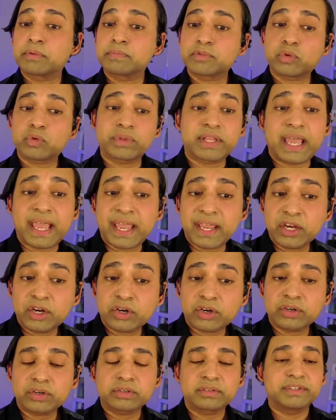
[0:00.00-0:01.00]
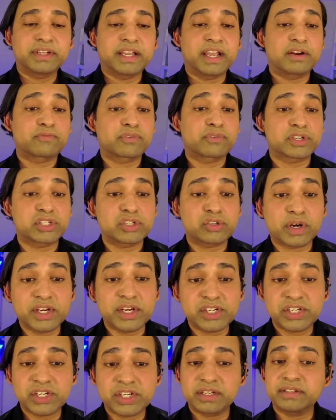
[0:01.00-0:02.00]
problems with anger and
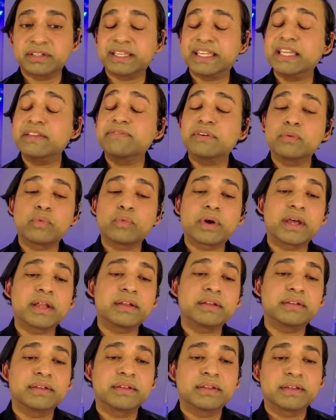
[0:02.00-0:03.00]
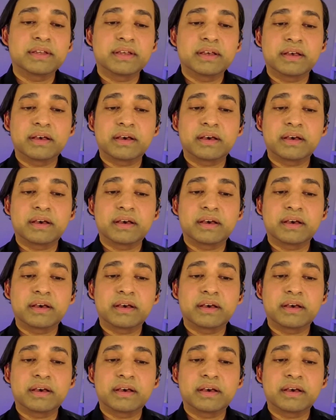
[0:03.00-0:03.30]
frustration, even when